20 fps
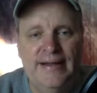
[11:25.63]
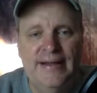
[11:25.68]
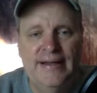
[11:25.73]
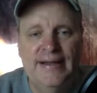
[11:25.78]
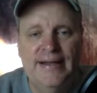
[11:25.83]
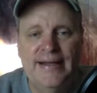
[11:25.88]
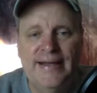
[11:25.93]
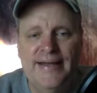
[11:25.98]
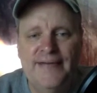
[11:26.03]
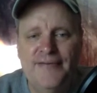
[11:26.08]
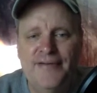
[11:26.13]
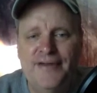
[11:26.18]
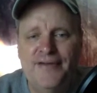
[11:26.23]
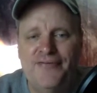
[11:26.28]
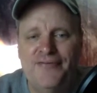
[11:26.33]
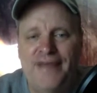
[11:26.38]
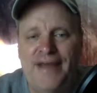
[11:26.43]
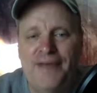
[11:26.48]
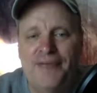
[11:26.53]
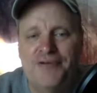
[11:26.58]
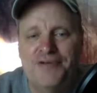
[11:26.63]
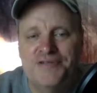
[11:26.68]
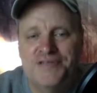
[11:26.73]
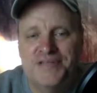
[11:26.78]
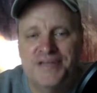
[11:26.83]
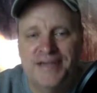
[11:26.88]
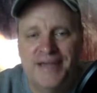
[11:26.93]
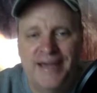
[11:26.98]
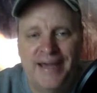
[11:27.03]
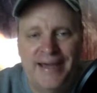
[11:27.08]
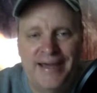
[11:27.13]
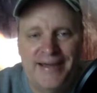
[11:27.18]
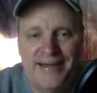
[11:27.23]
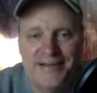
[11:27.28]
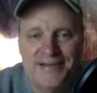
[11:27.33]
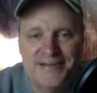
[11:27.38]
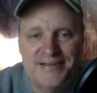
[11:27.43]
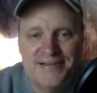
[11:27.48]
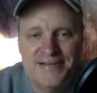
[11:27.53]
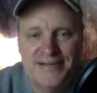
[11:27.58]
Even if that was the
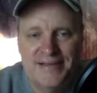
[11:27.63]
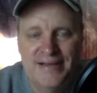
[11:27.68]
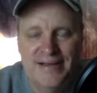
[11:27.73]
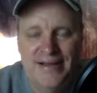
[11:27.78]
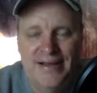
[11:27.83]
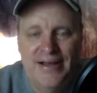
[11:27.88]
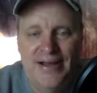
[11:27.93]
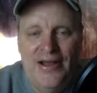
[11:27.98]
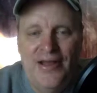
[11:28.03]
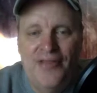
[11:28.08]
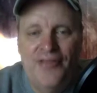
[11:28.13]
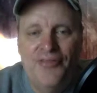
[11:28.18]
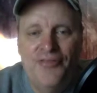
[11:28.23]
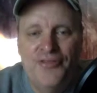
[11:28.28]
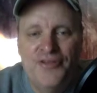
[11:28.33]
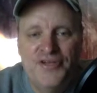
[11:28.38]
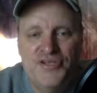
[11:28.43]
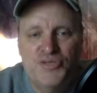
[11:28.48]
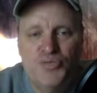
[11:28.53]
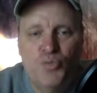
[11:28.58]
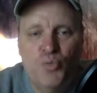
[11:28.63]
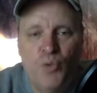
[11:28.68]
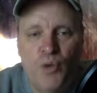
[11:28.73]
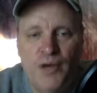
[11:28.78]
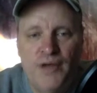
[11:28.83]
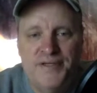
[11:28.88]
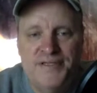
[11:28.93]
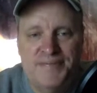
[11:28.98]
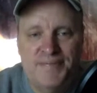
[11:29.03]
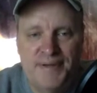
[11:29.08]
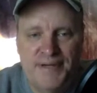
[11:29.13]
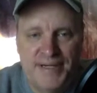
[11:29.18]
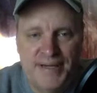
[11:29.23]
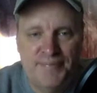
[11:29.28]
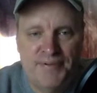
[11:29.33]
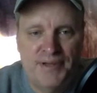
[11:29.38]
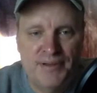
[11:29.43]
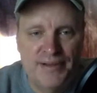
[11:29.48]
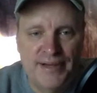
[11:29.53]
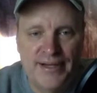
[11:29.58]
case, this was
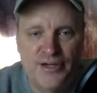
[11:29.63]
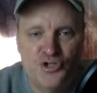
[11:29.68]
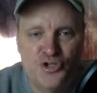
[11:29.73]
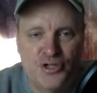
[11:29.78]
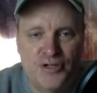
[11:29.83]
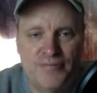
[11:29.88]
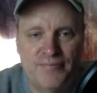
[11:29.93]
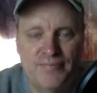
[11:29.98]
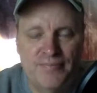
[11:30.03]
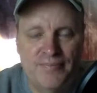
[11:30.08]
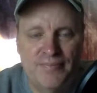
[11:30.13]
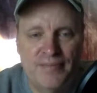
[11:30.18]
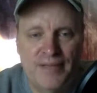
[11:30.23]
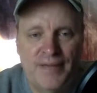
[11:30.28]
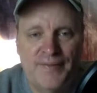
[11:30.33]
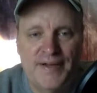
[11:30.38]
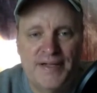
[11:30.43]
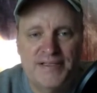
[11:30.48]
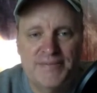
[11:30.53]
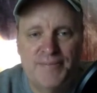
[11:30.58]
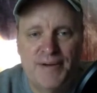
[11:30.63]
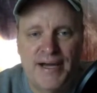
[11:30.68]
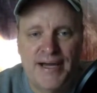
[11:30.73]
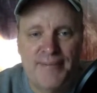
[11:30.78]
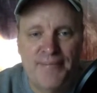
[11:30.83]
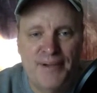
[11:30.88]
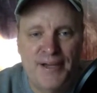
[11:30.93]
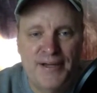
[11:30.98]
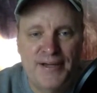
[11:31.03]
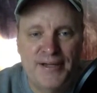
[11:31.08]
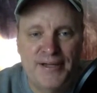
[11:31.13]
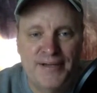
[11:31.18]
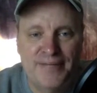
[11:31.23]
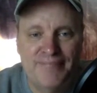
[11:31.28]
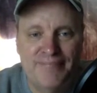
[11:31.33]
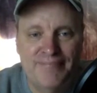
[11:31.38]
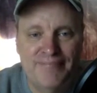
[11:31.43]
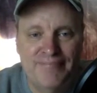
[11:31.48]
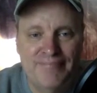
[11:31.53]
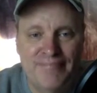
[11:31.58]
manipulation. And that's my
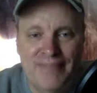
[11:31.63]
opinion.